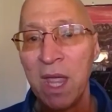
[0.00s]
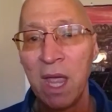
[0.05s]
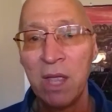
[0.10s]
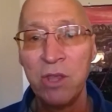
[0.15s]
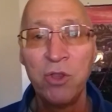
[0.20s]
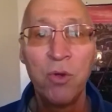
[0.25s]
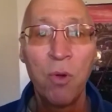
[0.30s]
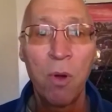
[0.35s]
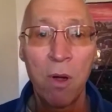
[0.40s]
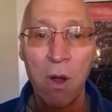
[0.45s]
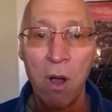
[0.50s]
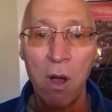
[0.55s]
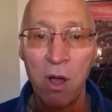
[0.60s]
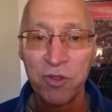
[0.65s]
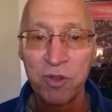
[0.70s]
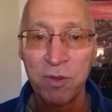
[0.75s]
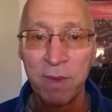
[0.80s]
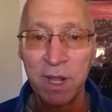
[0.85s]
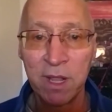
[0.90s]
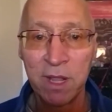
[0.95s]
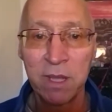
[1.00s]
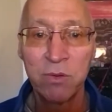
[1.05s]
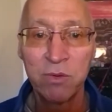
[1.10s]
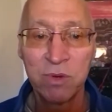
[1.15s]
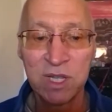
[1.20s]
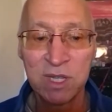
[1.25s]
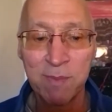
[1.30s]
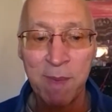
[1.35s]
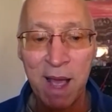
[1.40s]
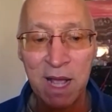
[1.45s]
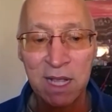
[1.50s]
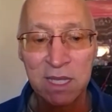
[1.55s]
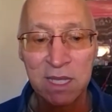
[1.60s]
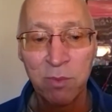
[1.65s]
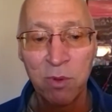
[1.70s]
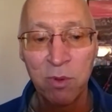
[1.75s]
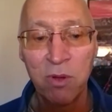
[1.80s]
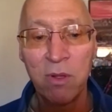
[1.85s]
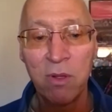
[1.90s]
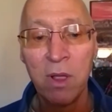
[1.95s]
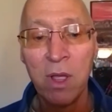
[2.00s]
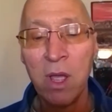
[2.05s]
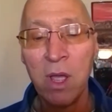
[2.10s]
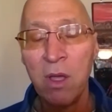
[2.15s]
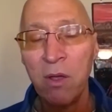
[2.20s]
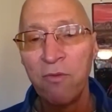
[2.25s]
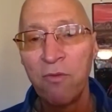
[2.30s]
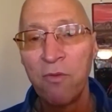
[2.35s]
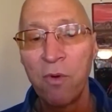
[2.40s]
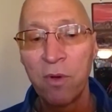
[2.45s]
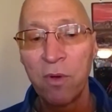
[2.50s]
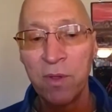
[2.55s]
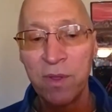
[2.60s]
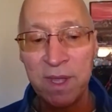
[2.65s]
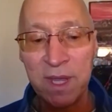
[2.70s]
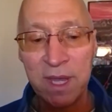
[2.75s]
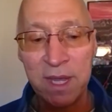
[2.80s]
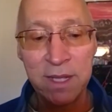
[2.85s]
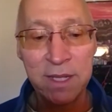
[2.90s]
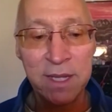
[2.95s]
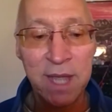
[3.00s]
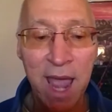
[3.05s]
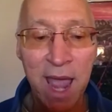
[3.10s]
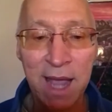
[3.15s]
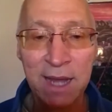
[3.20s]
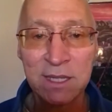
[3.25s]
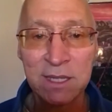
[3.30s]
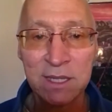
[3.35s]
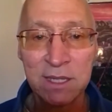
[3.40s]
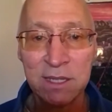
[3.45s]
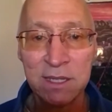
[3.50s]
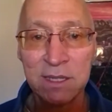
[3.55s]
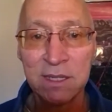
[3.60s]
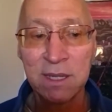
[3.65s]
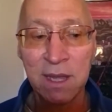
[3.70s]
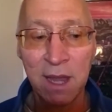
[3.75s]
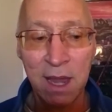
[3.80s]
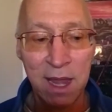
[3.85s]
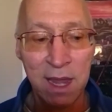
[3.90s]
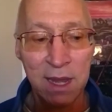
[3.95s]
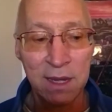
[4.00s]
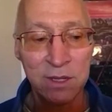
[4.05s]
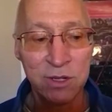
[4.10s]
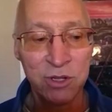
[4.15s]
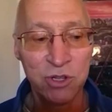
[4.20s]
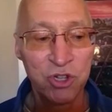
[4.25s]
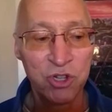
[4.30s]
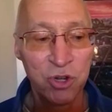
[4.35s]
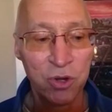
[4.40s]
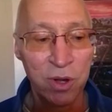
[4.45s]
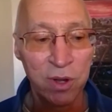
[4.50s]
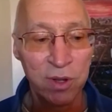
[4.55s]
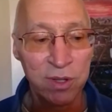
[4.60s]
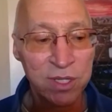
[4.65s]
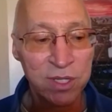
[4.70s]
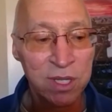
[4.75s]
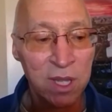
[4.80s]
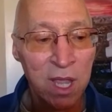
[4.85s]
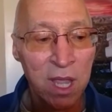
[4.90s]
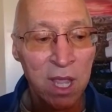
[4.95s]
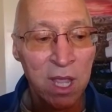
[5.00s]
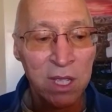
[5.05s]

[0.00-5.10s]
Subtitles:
and you are ultimately responsible for the taxes and insurance.